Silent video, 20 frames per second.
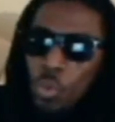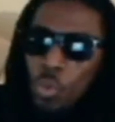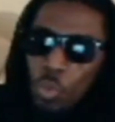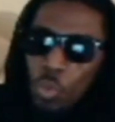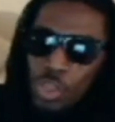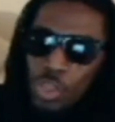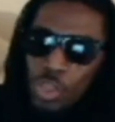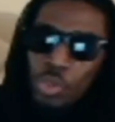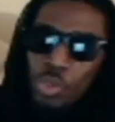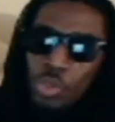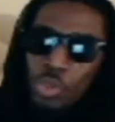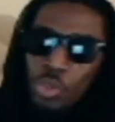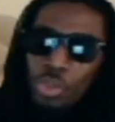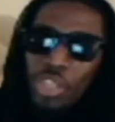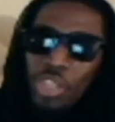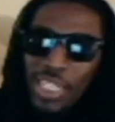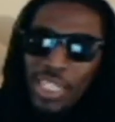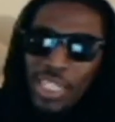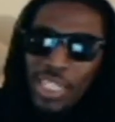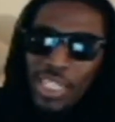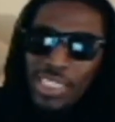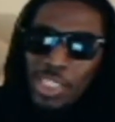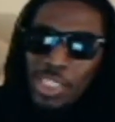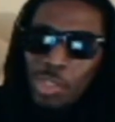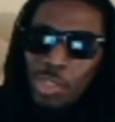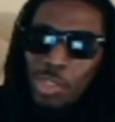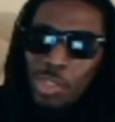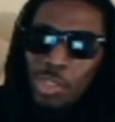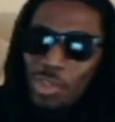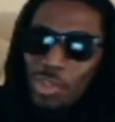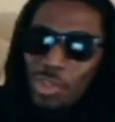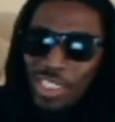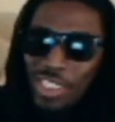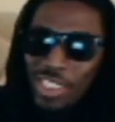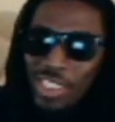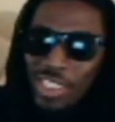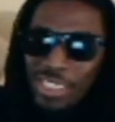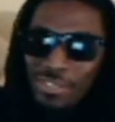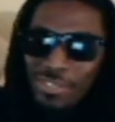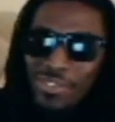what you think that you're going to
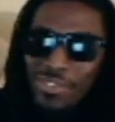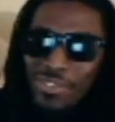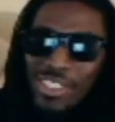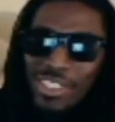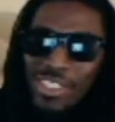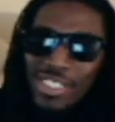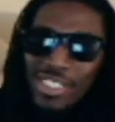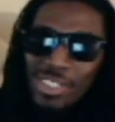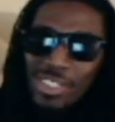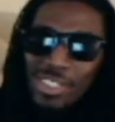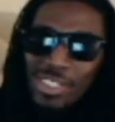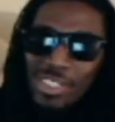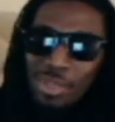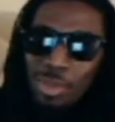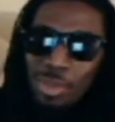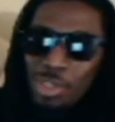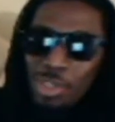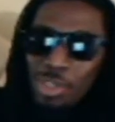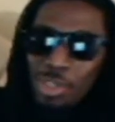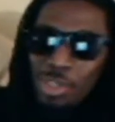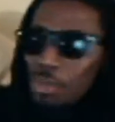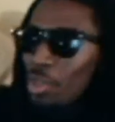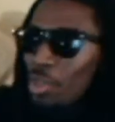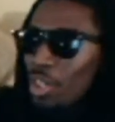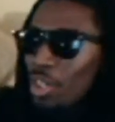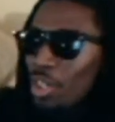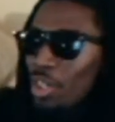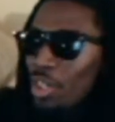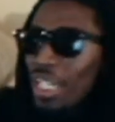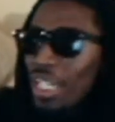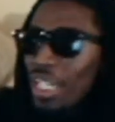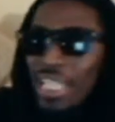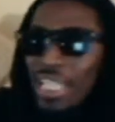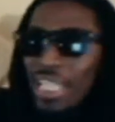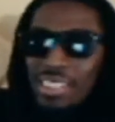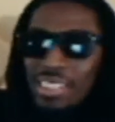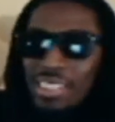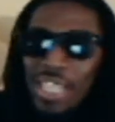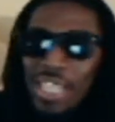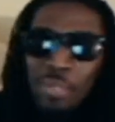give to the music world.
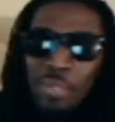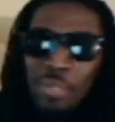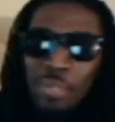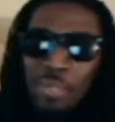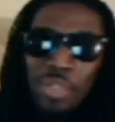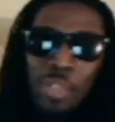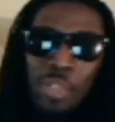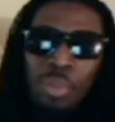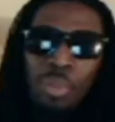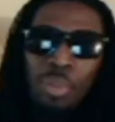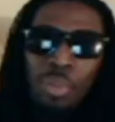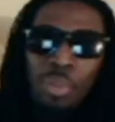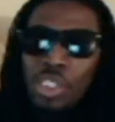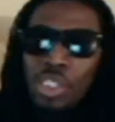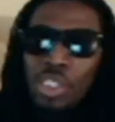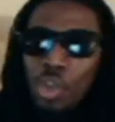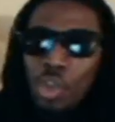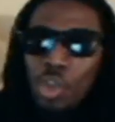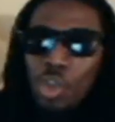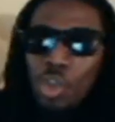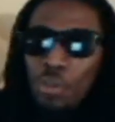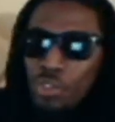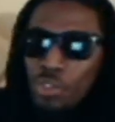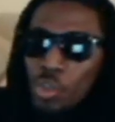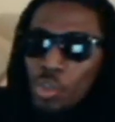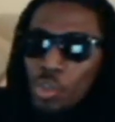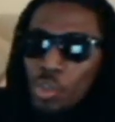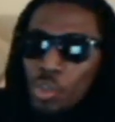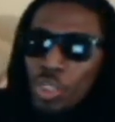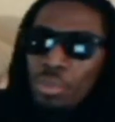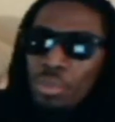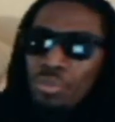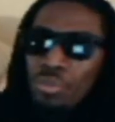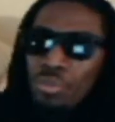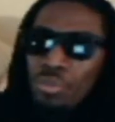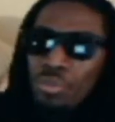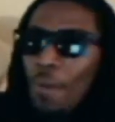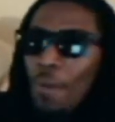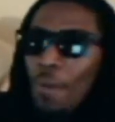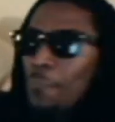It's like being a police officer. Don't get me
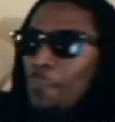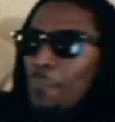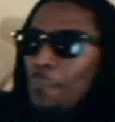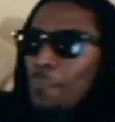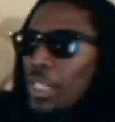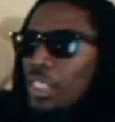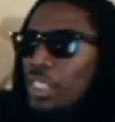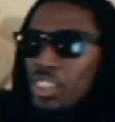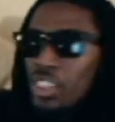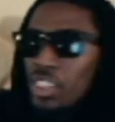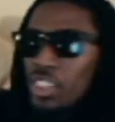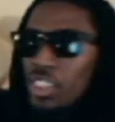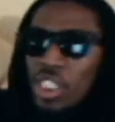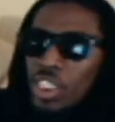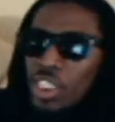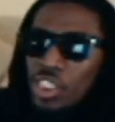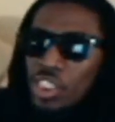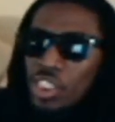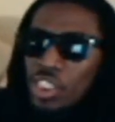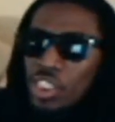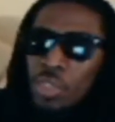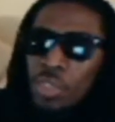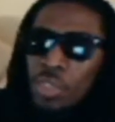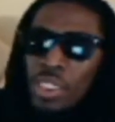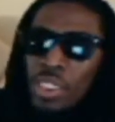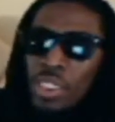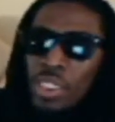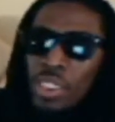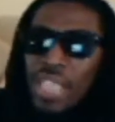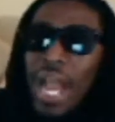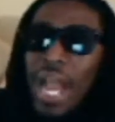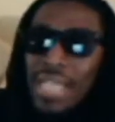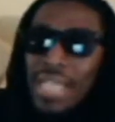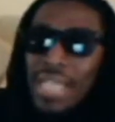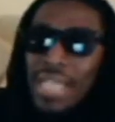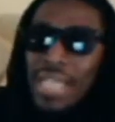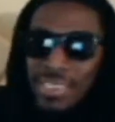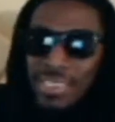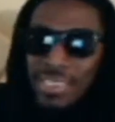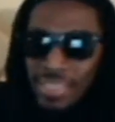wrong. There's, there's some good guys
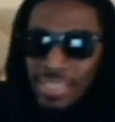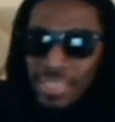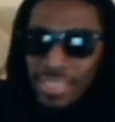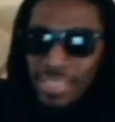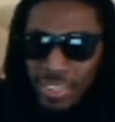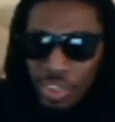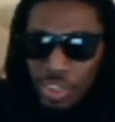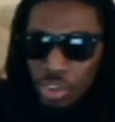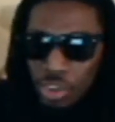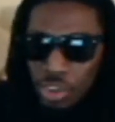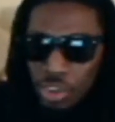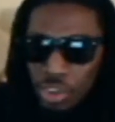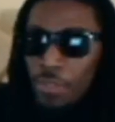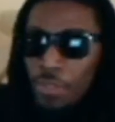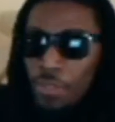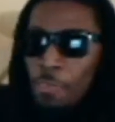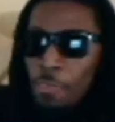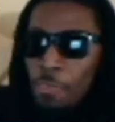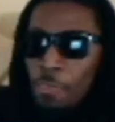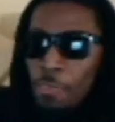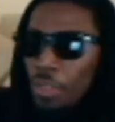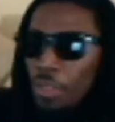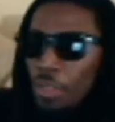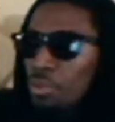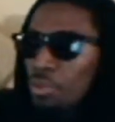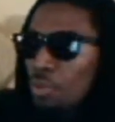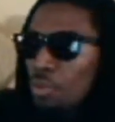that's in the industry. Don't get me